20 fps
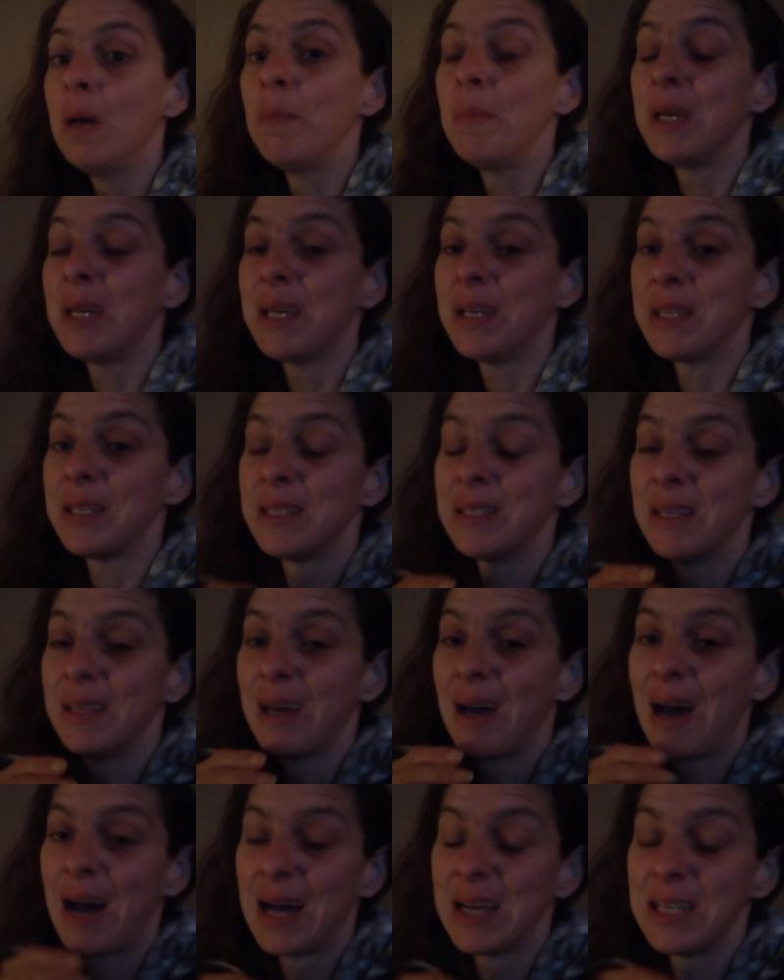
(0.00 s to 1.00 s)
Because
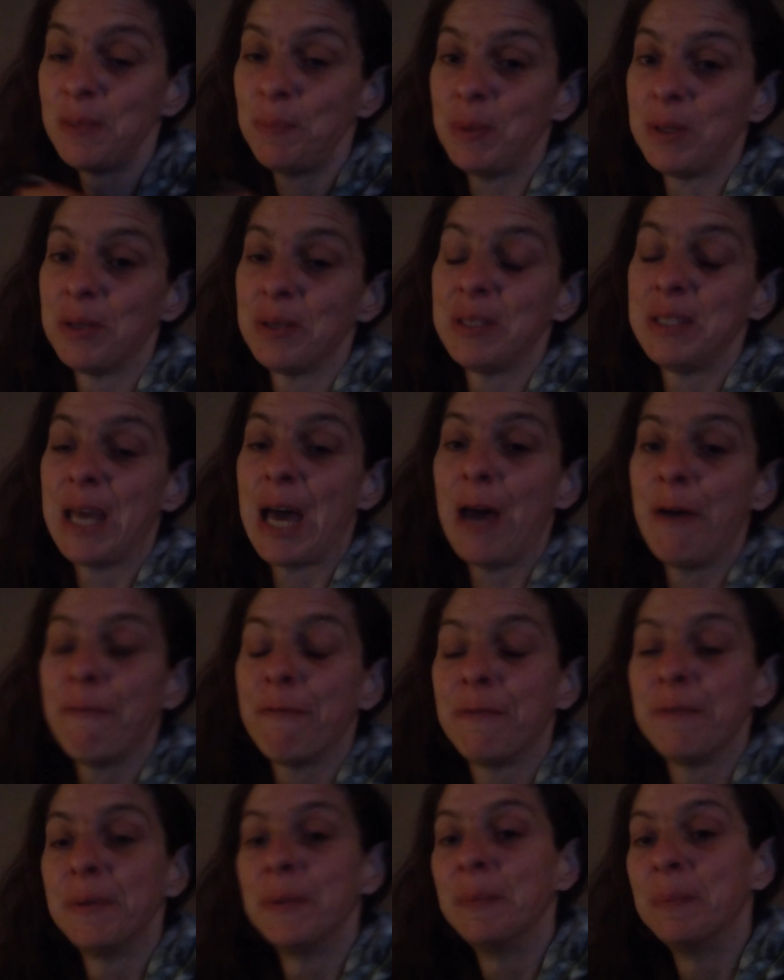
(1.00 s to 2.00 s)
hospital
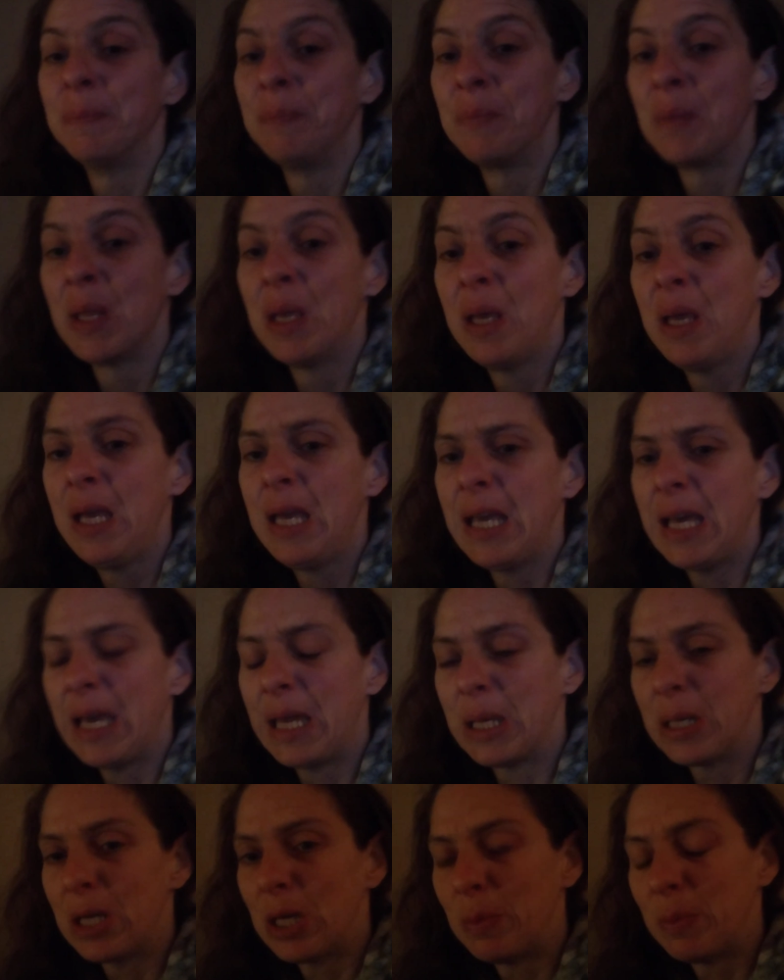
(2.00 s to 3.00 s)
staff
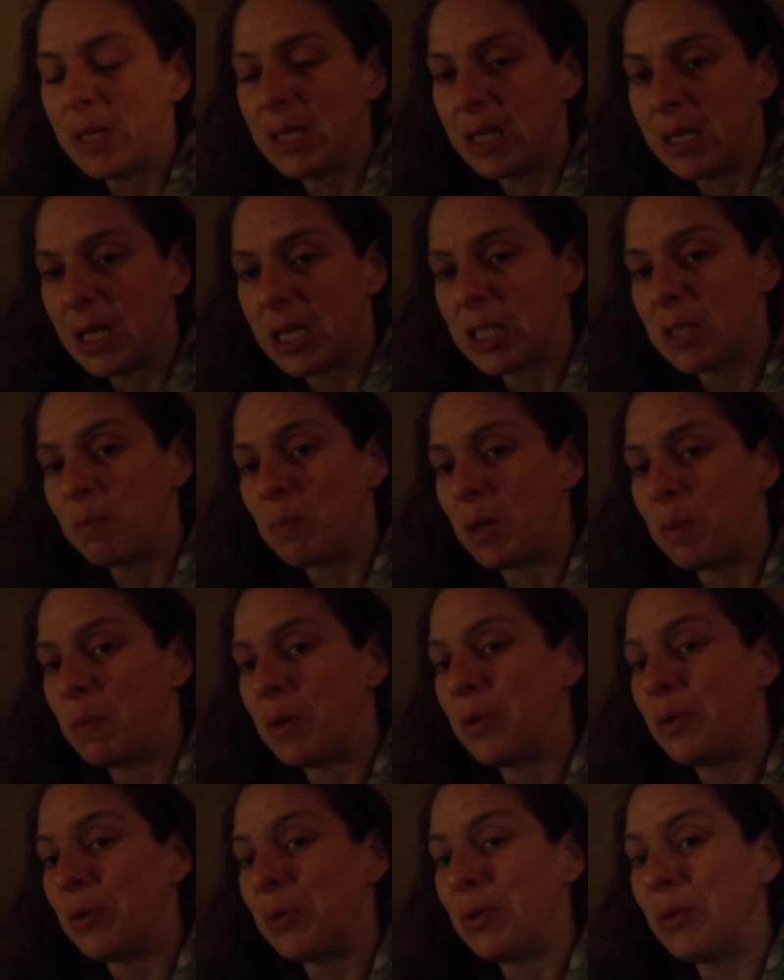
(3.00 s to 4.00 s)
had to come in and ask my
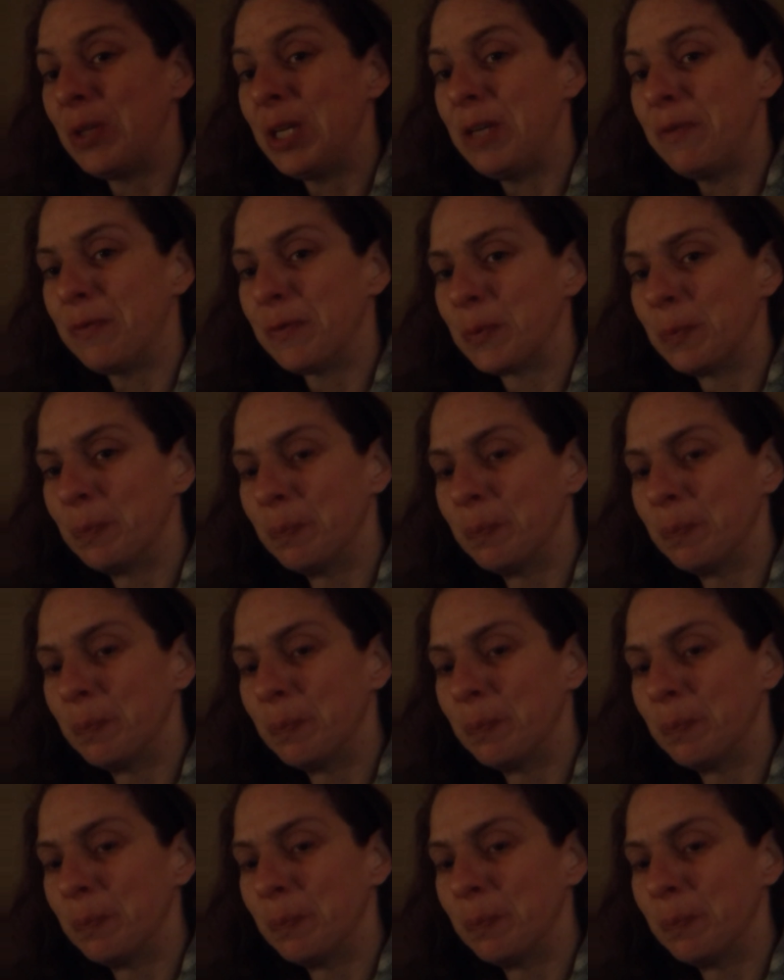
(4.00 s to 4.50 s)
mother to leave.